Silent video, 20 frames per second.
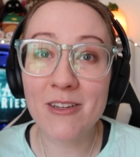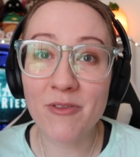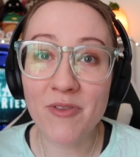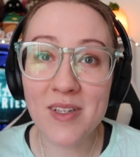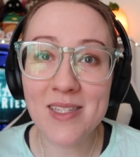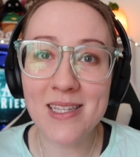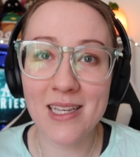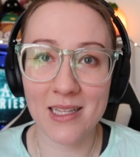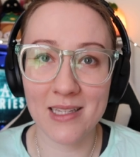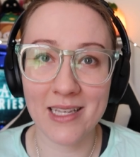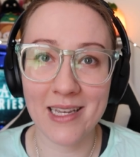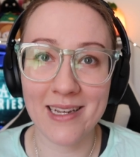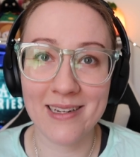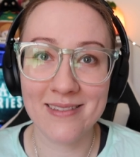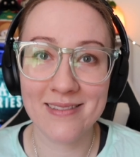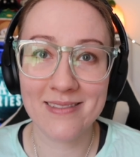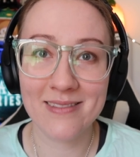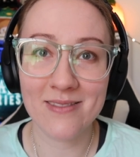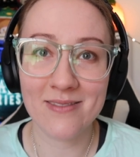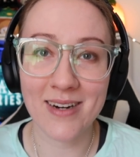and physically.
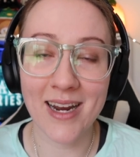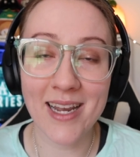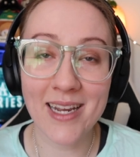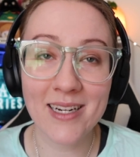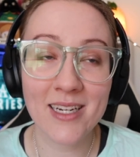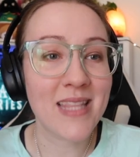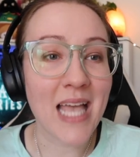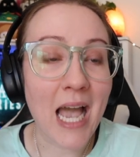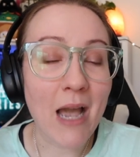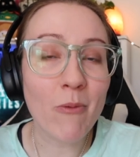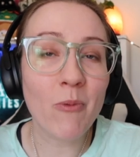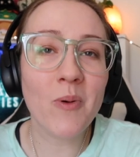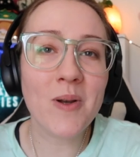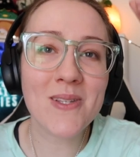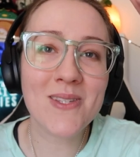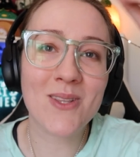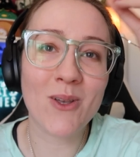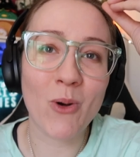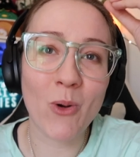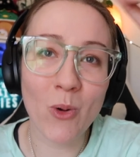Right? That
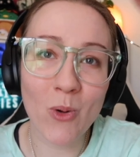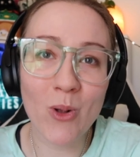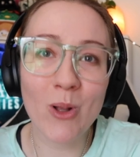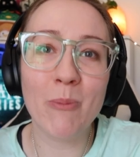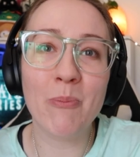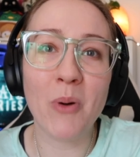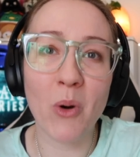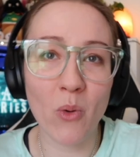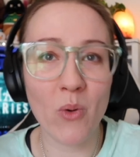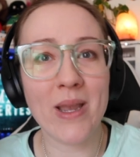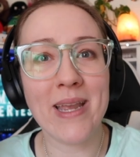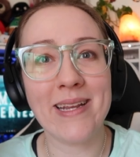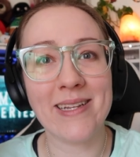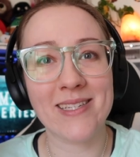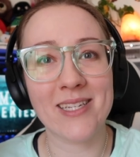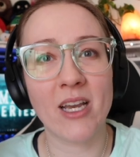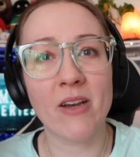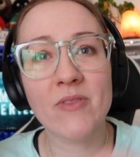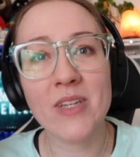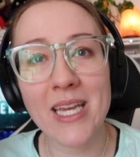was the whole
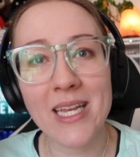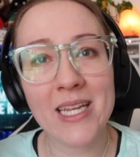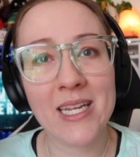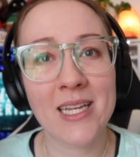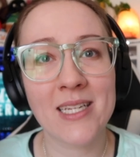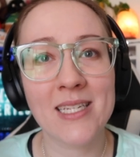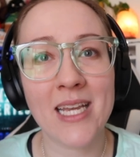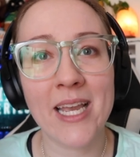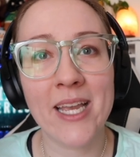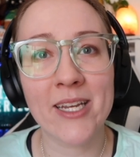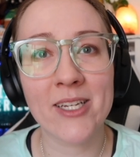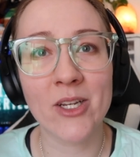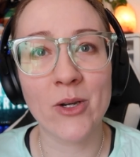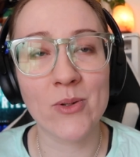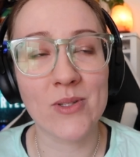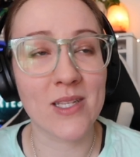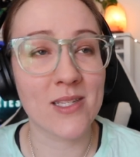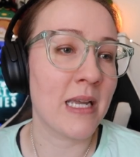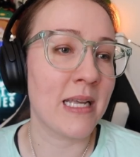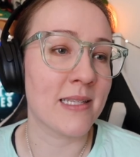point of getting a
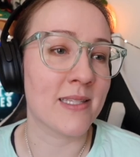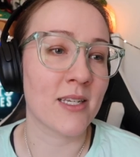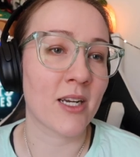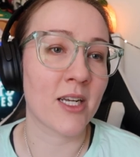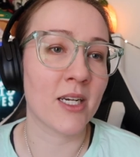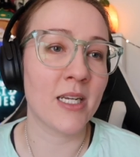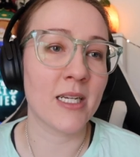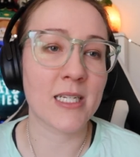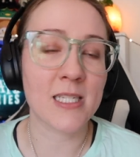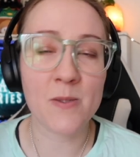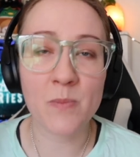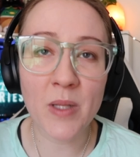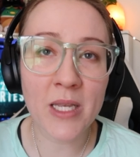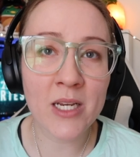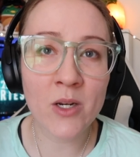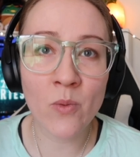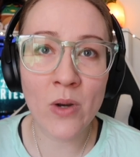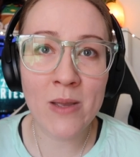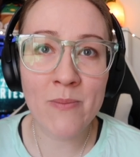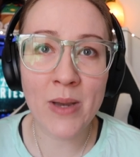diagnosis. It's not going to
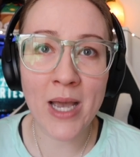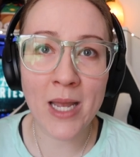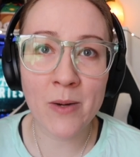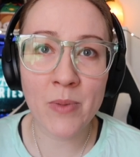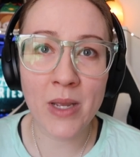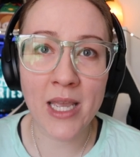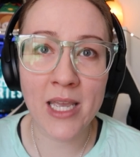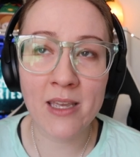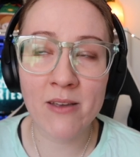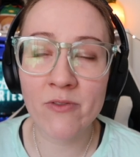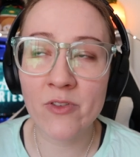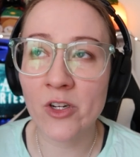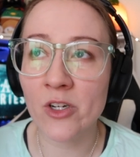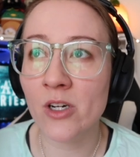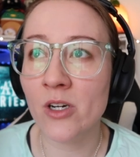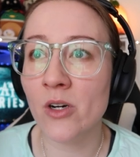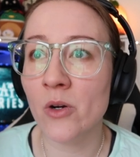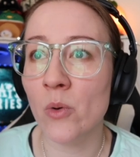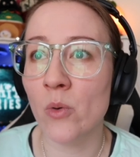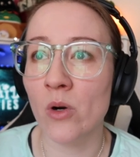explain away bad
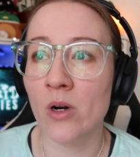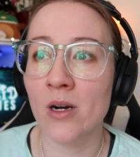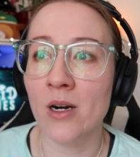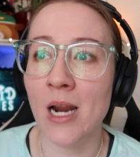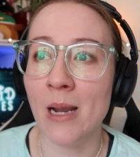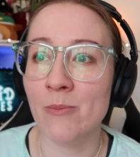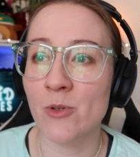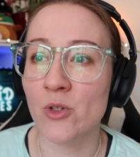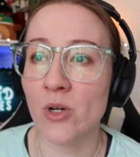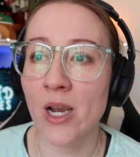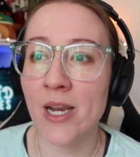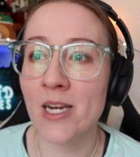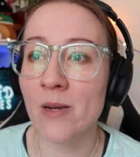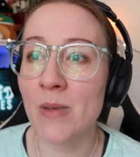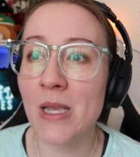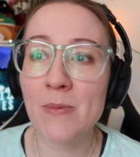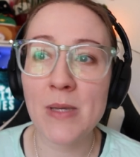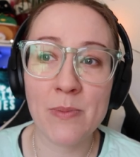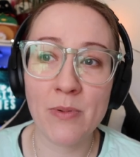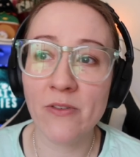behavior, or I'm trying to
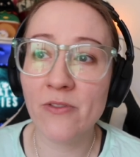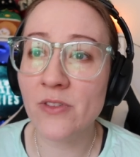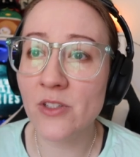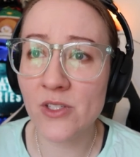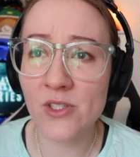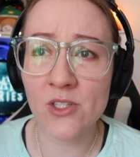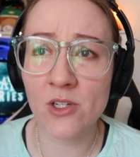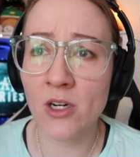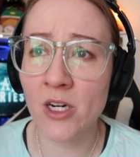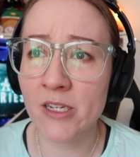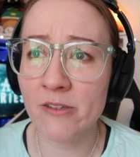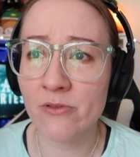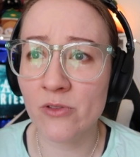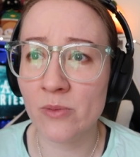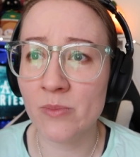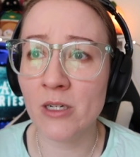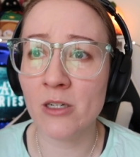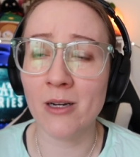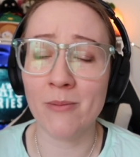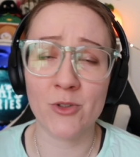make people feel sorry for
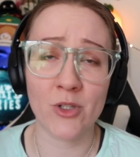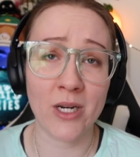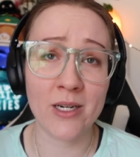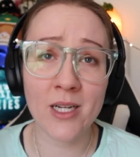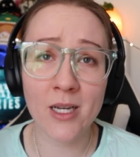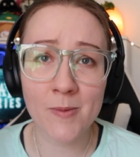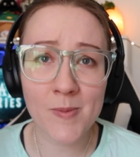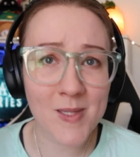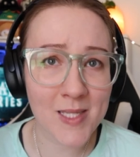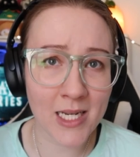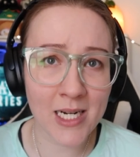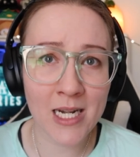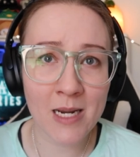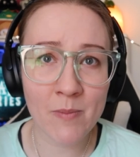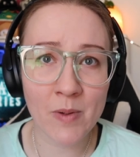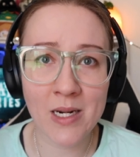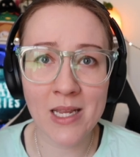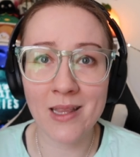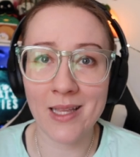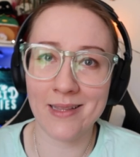me, or I'm trying to upset
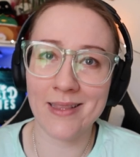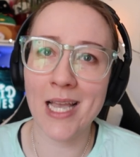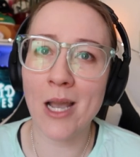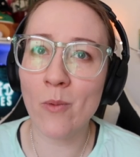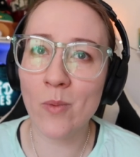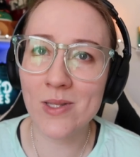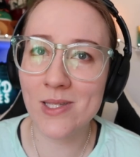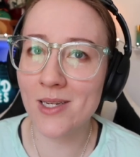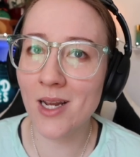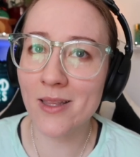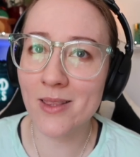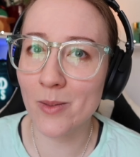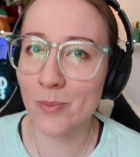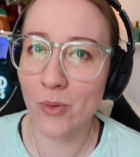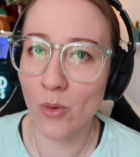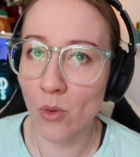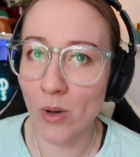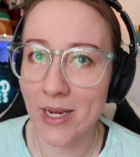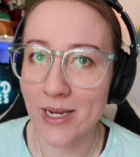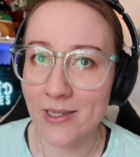anybody. Like, that was not the
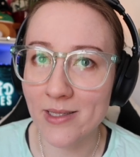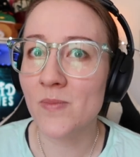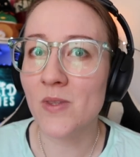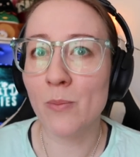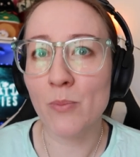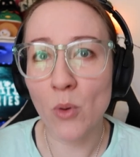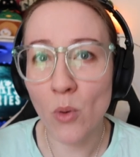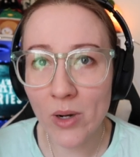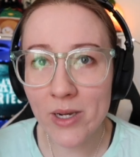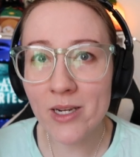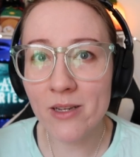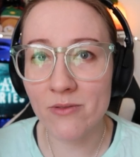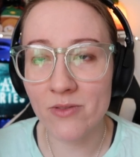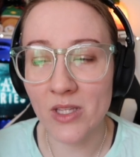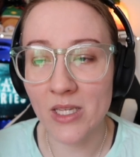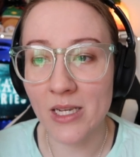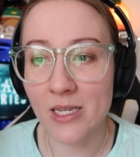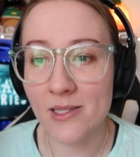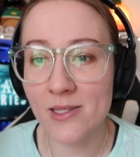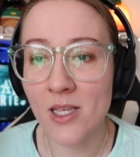point. The point of
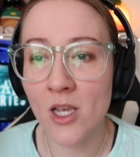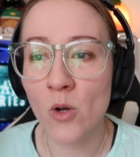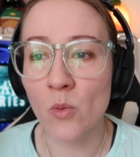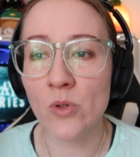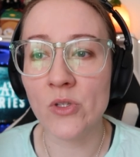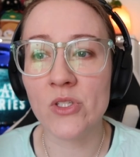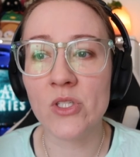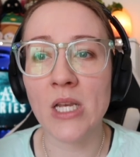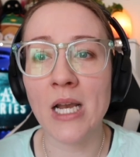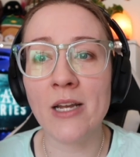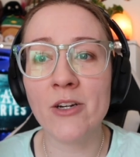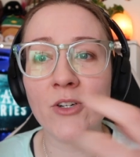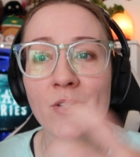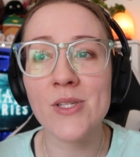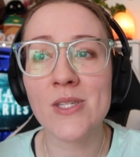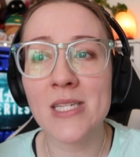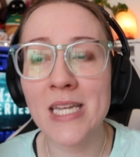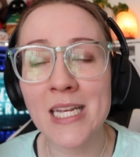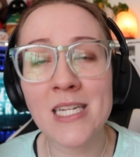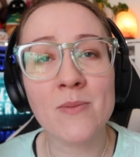this was to
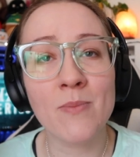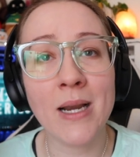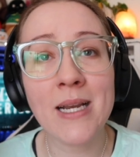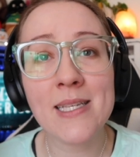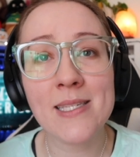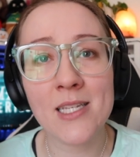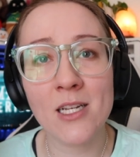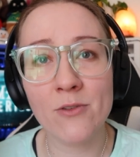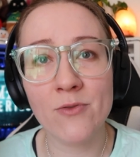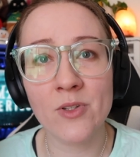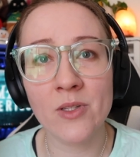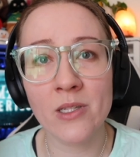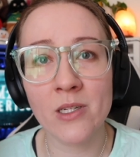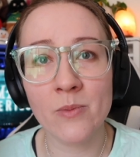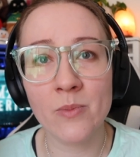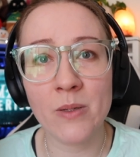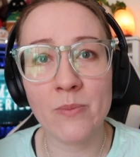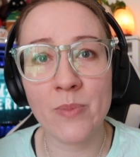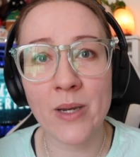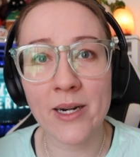understand myself a
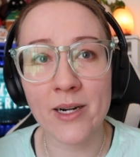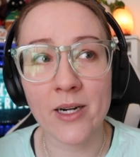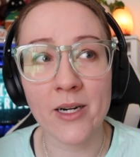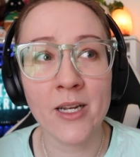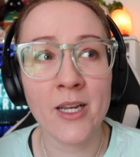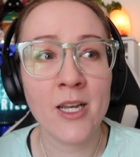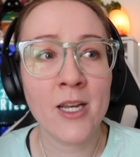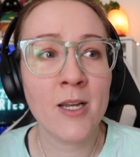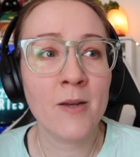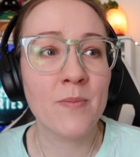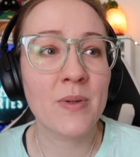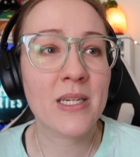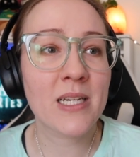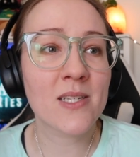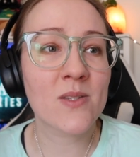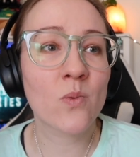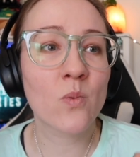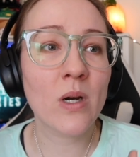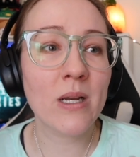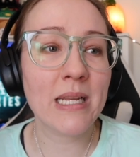little bit better,
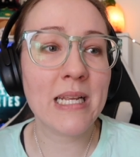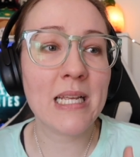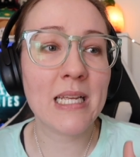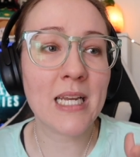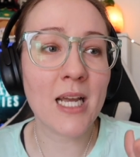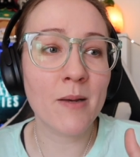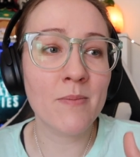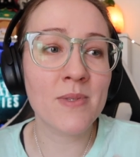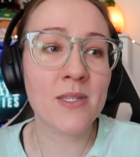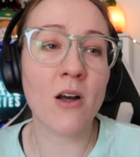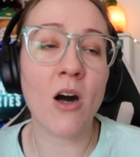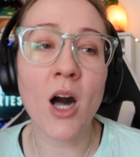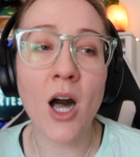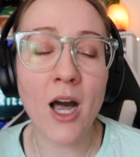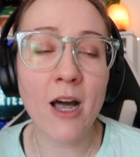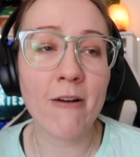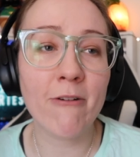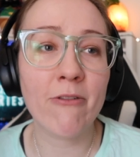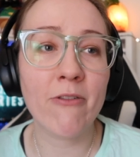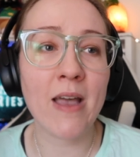because what comes
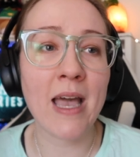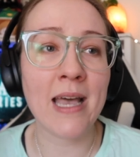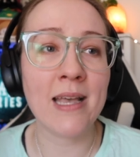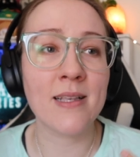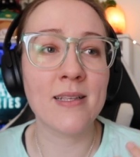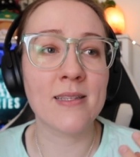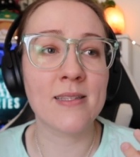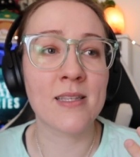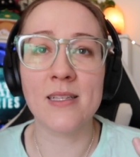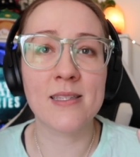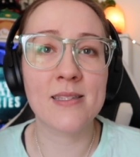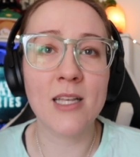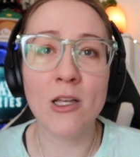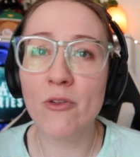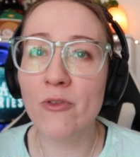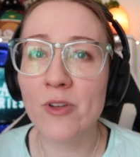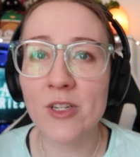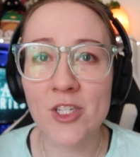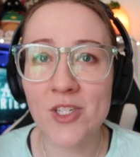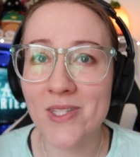off as
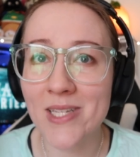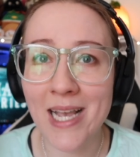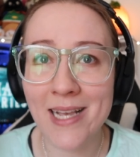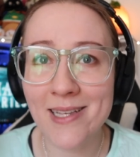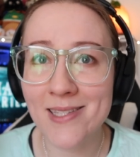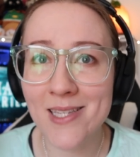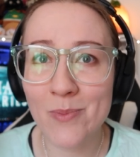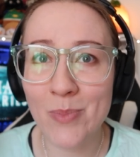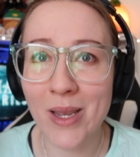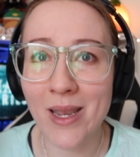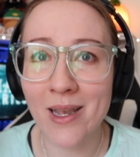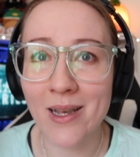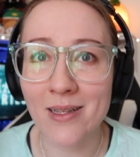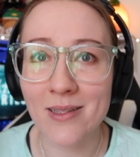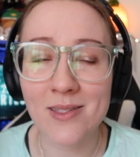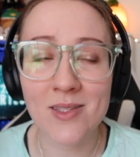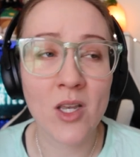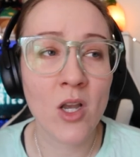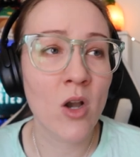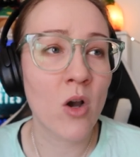selfish sassy
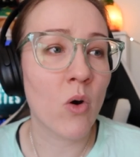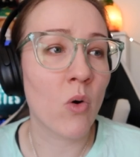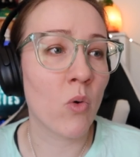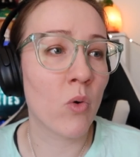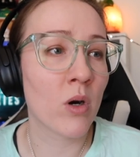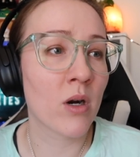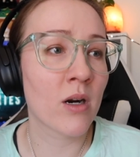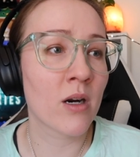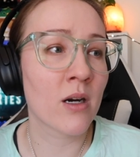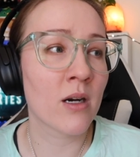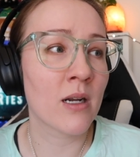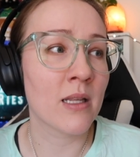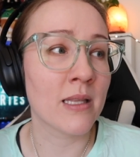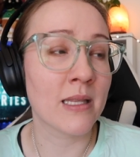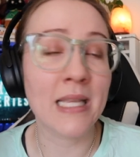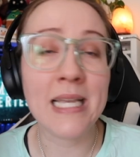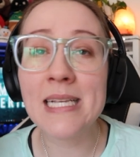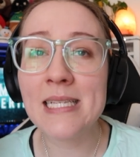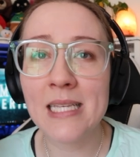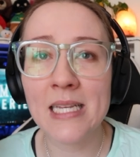pants or
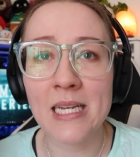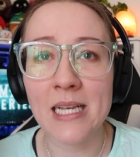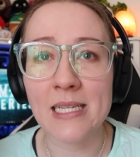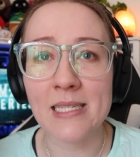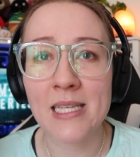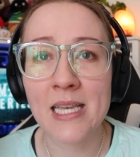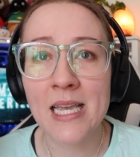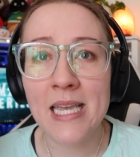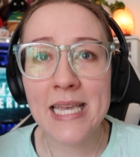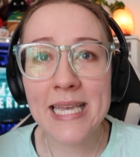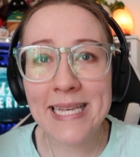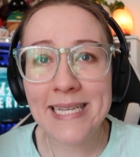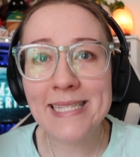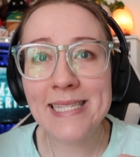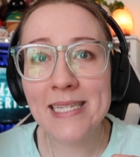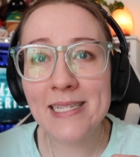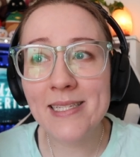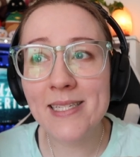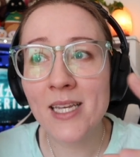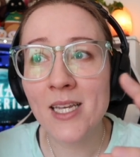laziness
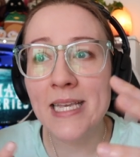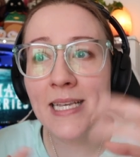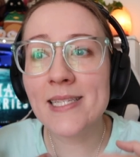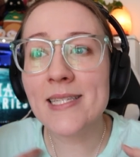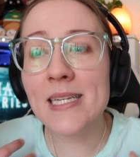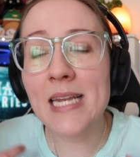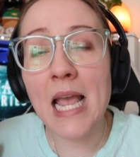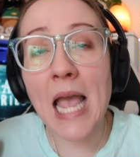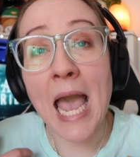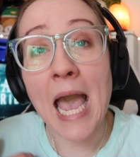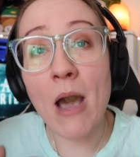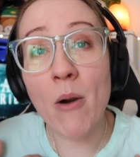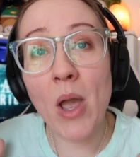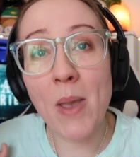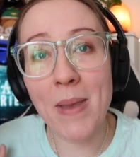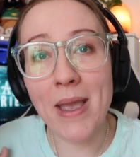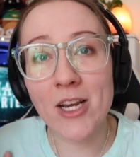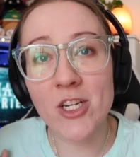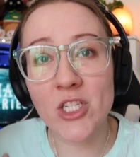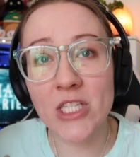isn't how
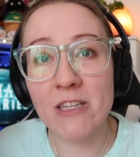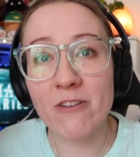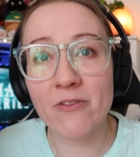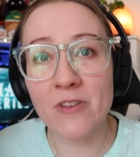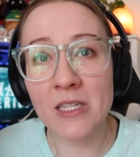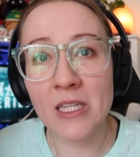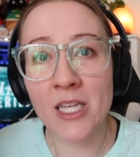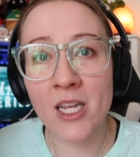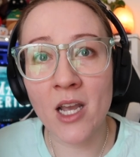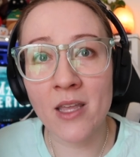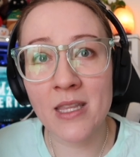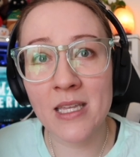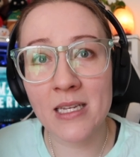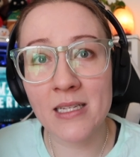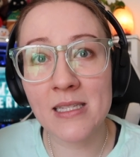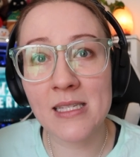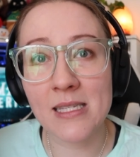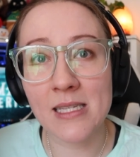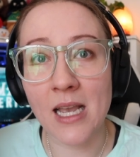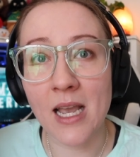I'm actually feeling on the
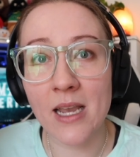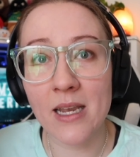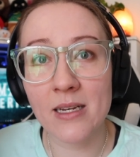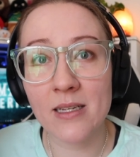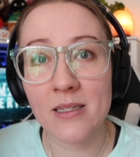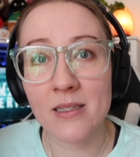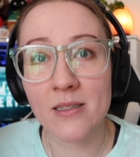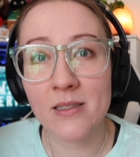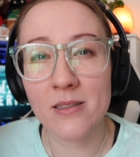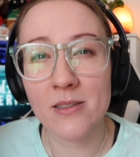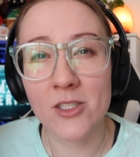inside.